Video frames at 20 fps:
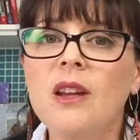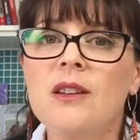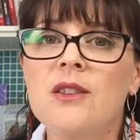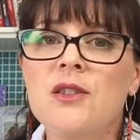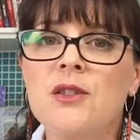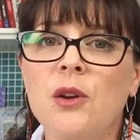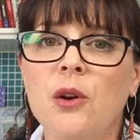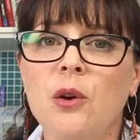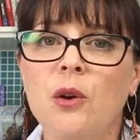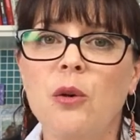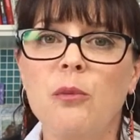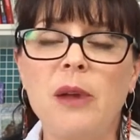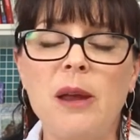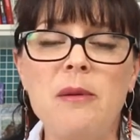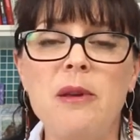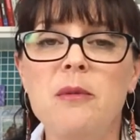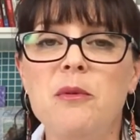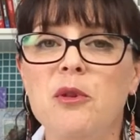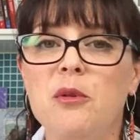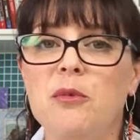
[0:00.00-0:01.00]
So
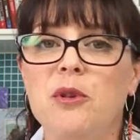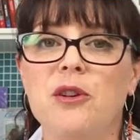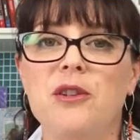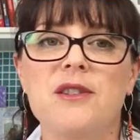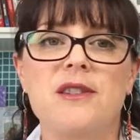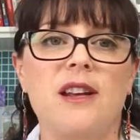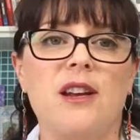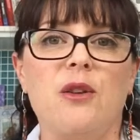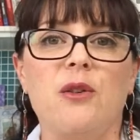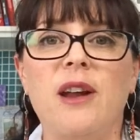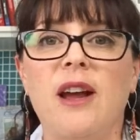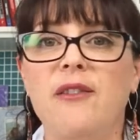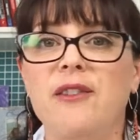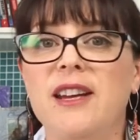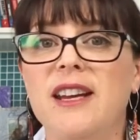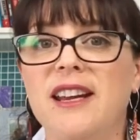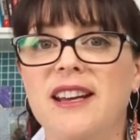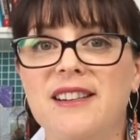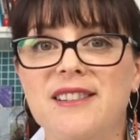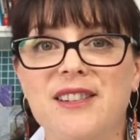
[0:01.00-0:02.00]
baby boomers, they don't have
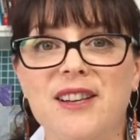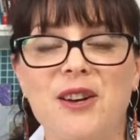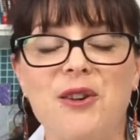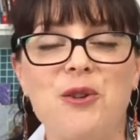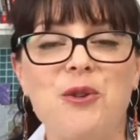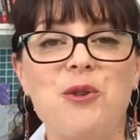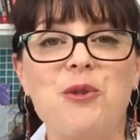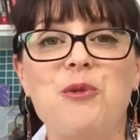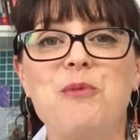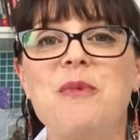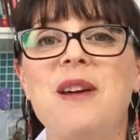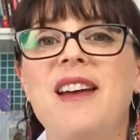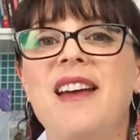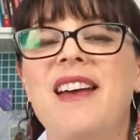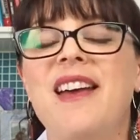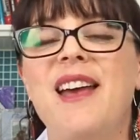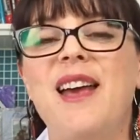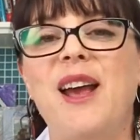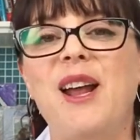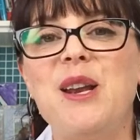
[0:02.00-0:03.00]
any kids at home
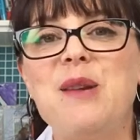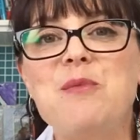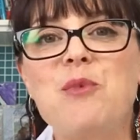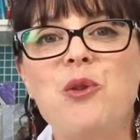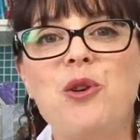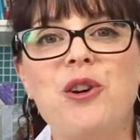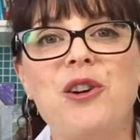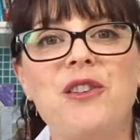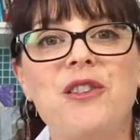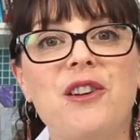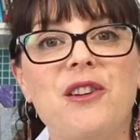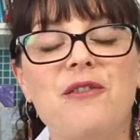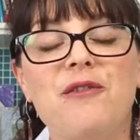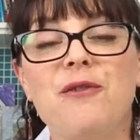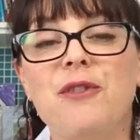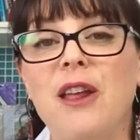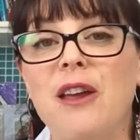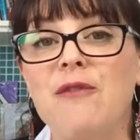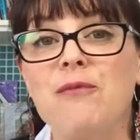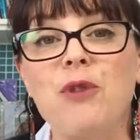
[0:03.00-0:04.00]
anymore.
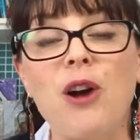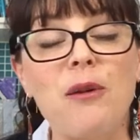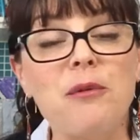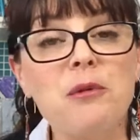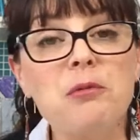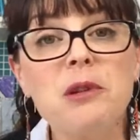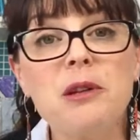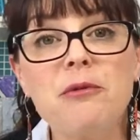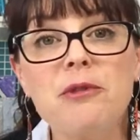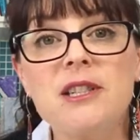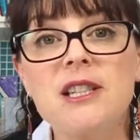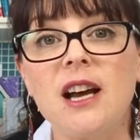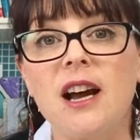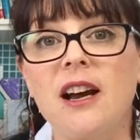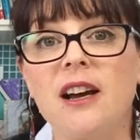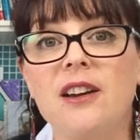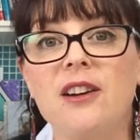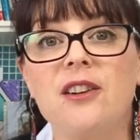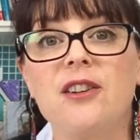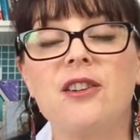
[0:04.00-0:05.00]
They've probably
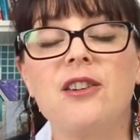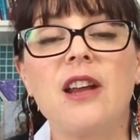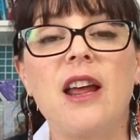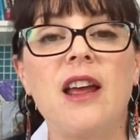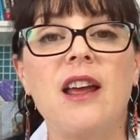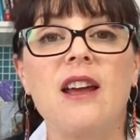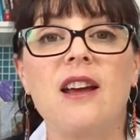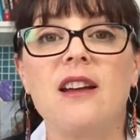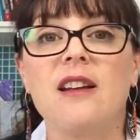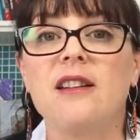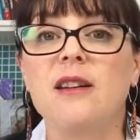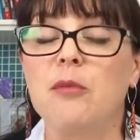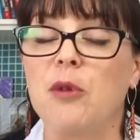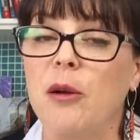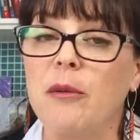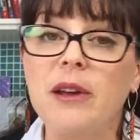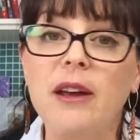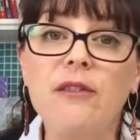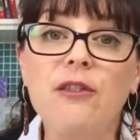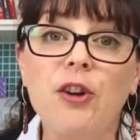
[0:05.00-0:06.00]
retired and they
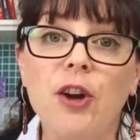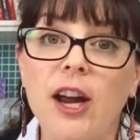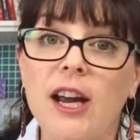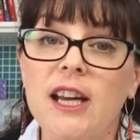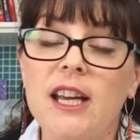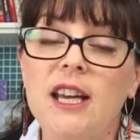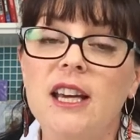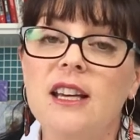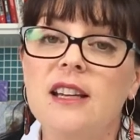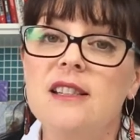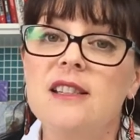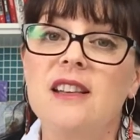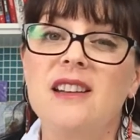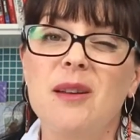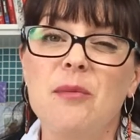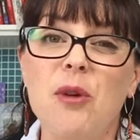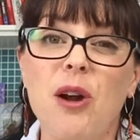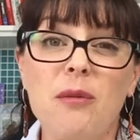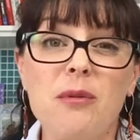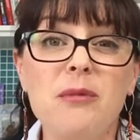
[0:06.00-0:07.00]
probably have grandkids, and
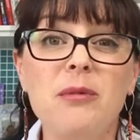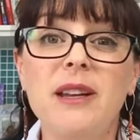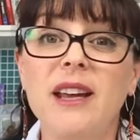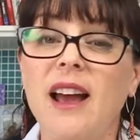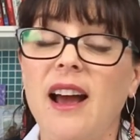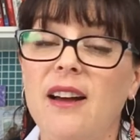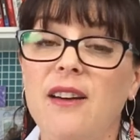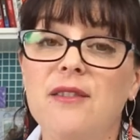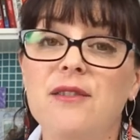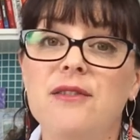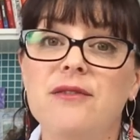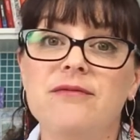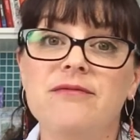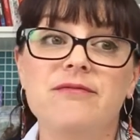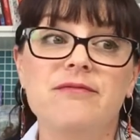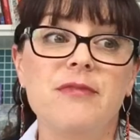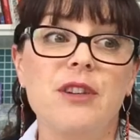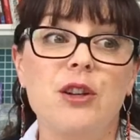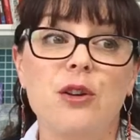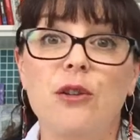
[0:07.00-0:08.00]
they probably have
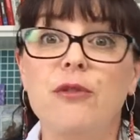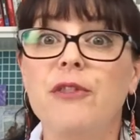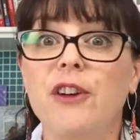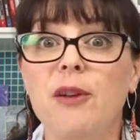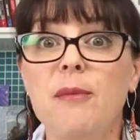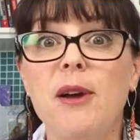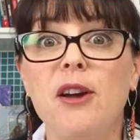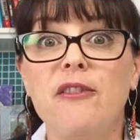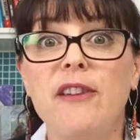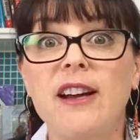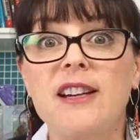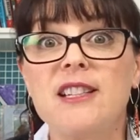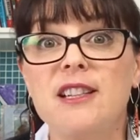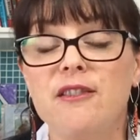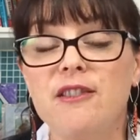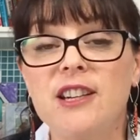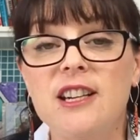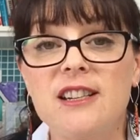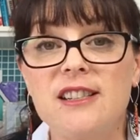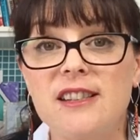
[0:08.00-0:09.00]
a fair amount of
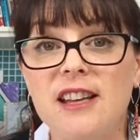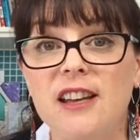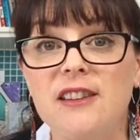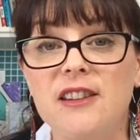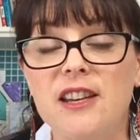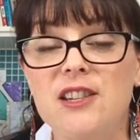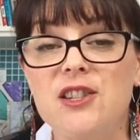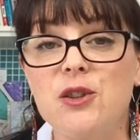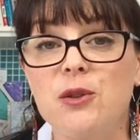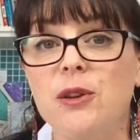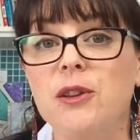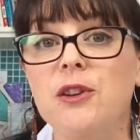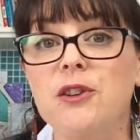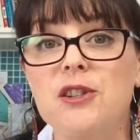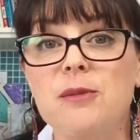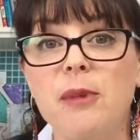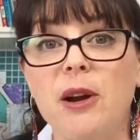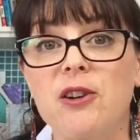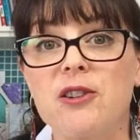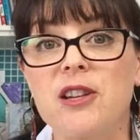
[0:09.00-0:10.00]
activities that they do in their
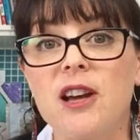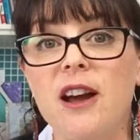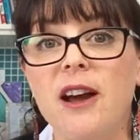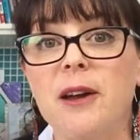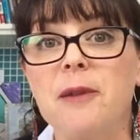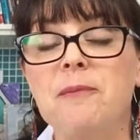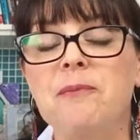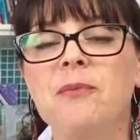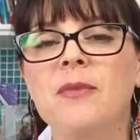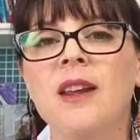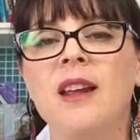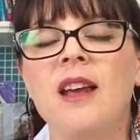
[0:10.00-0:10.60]
spare time.